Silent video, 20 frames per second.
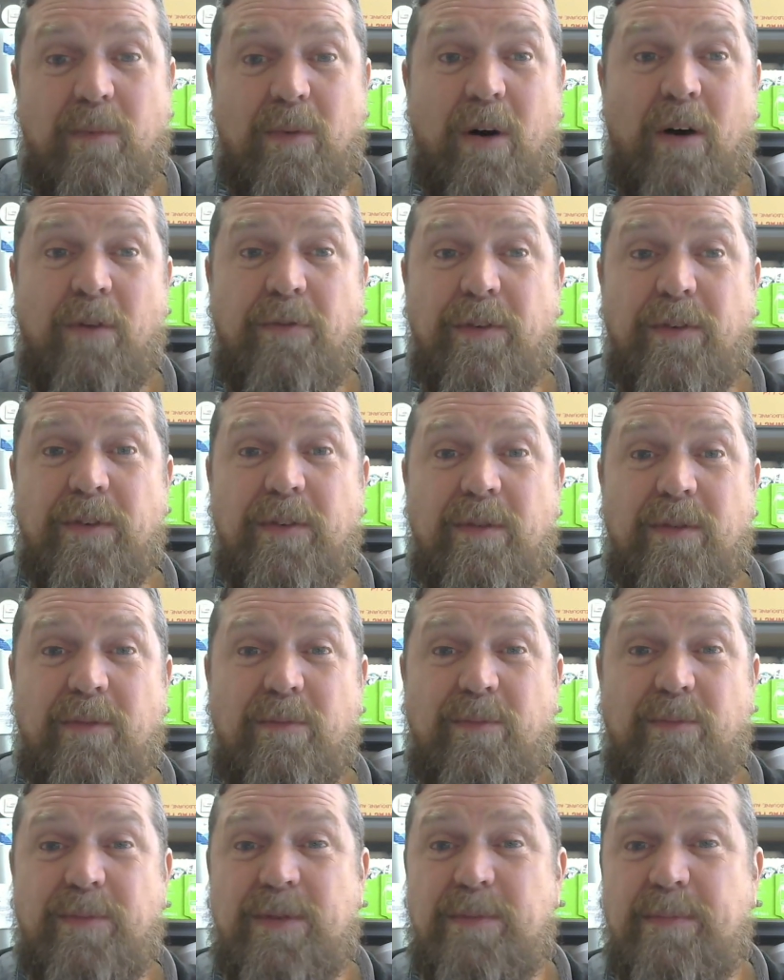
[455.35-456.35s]

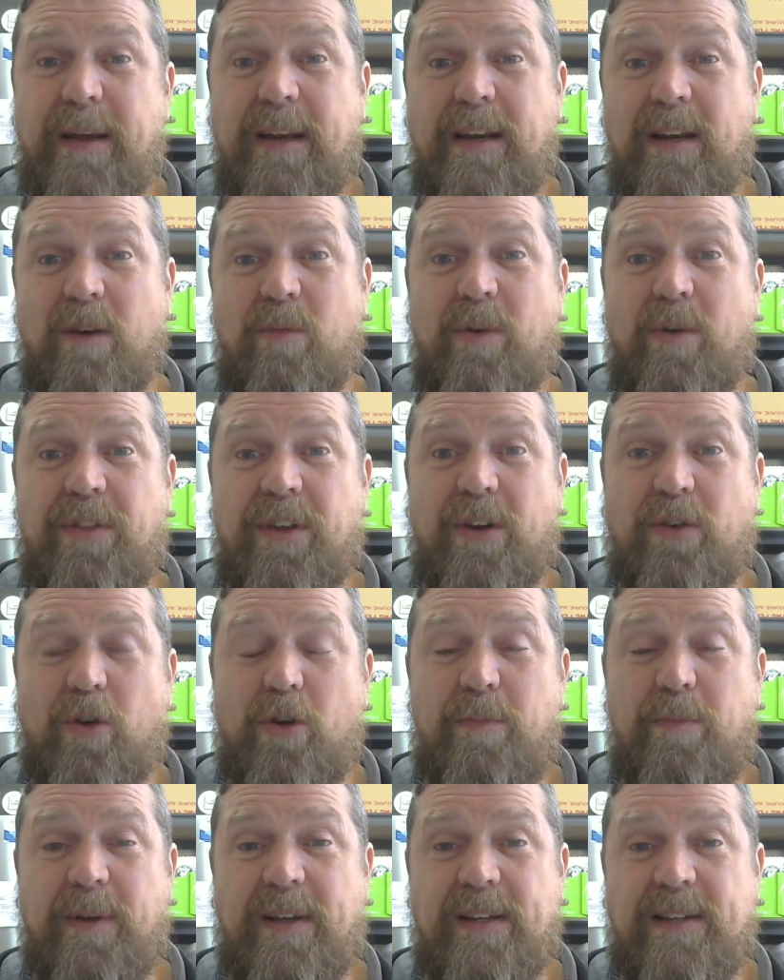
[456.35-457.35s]
often, depending on what the
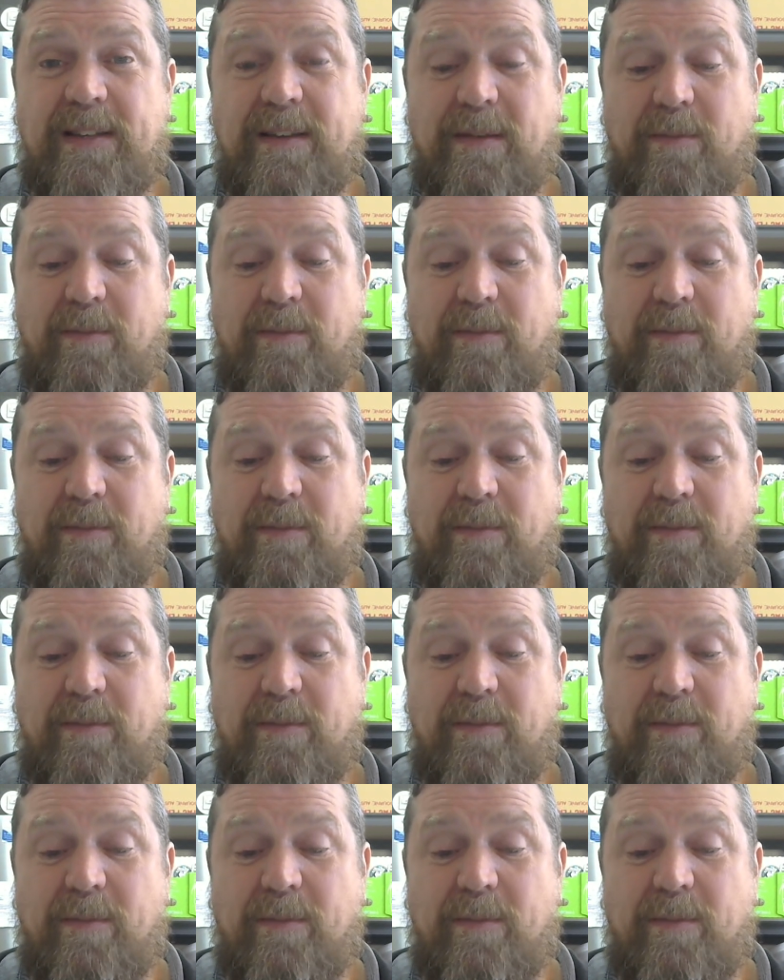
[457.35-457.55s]
group is